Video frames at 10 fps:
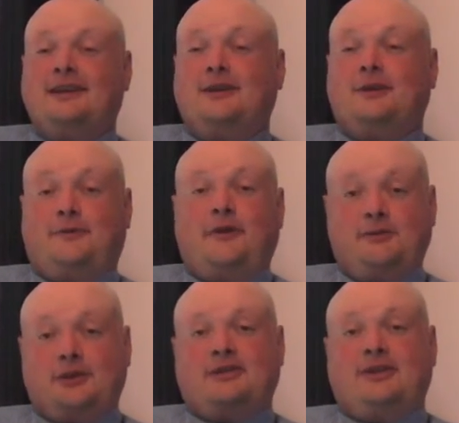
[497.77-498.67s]
looked very
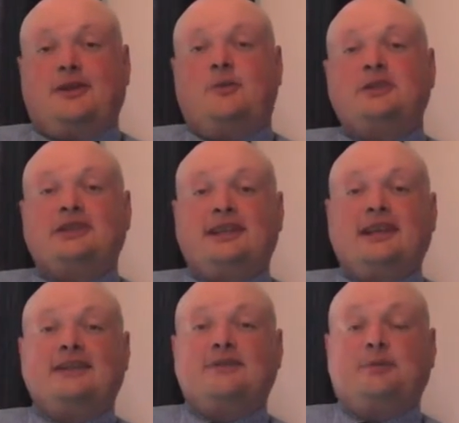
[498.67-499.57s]
much like the object he
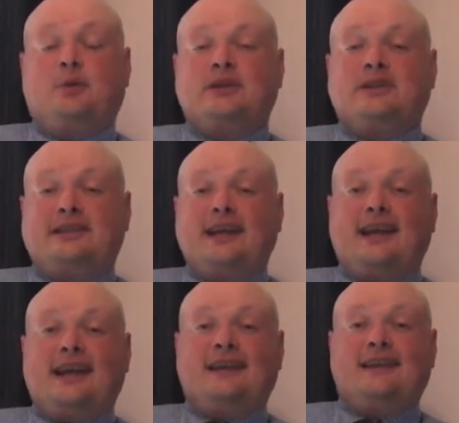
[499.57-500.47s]
later reported
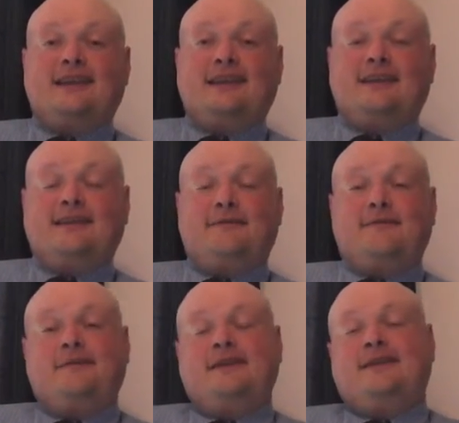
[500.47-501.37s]
seeing
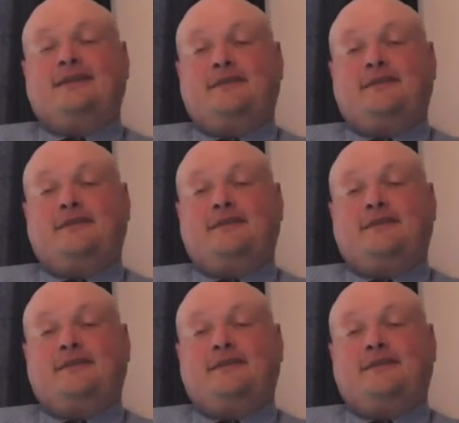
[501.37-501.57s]
in a